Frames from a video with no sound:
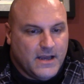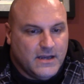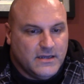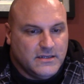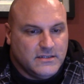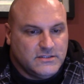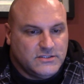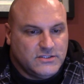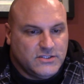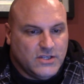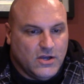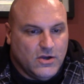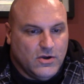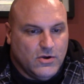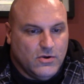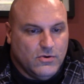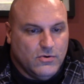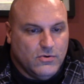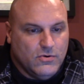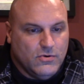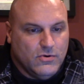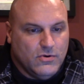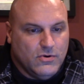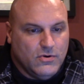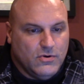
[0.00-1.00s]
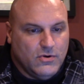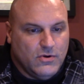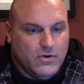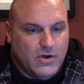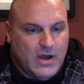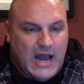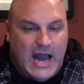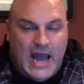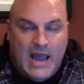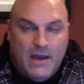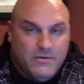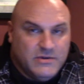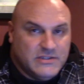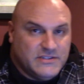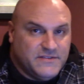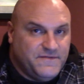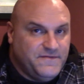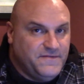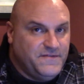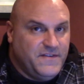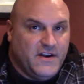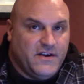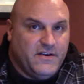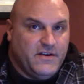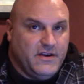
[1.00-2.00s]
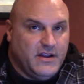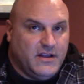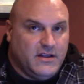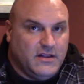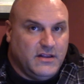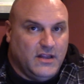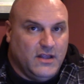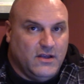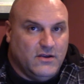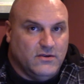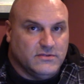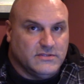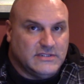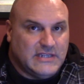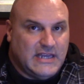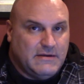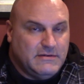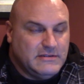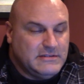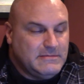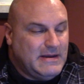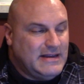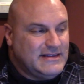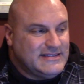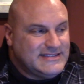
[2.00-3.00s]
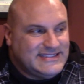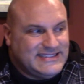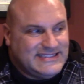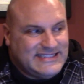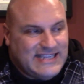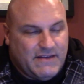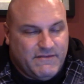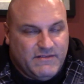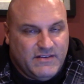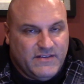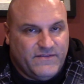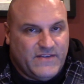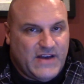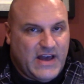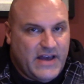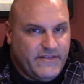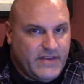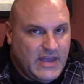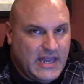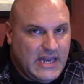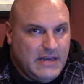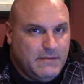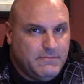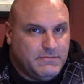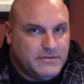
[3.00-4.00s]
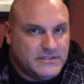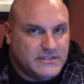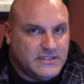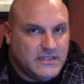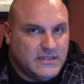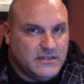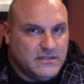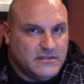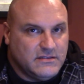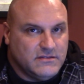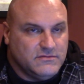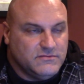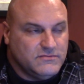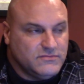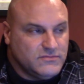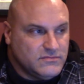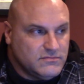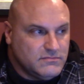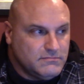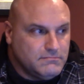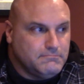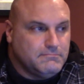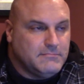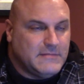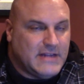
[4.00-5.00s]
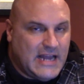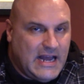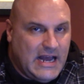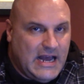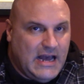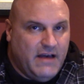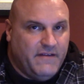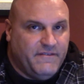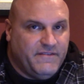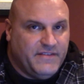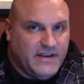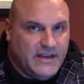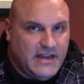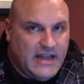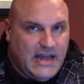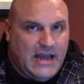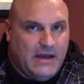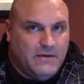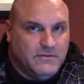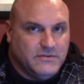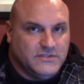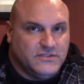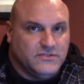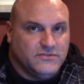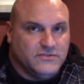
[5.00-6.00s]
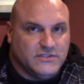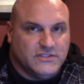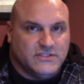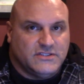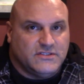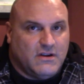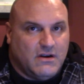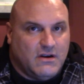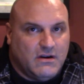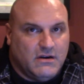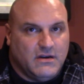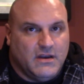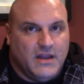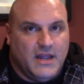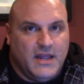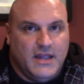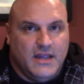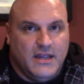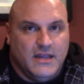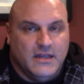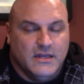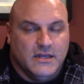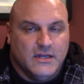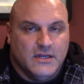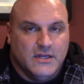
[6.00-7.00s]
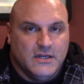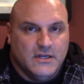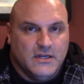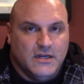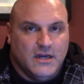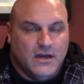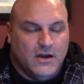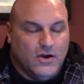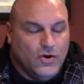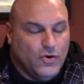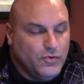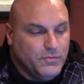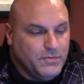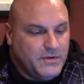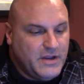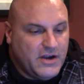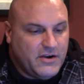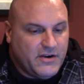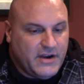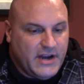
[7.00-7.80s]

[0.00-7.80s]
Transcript: so I was very close. I was about 75-80% confident I was going to start a home care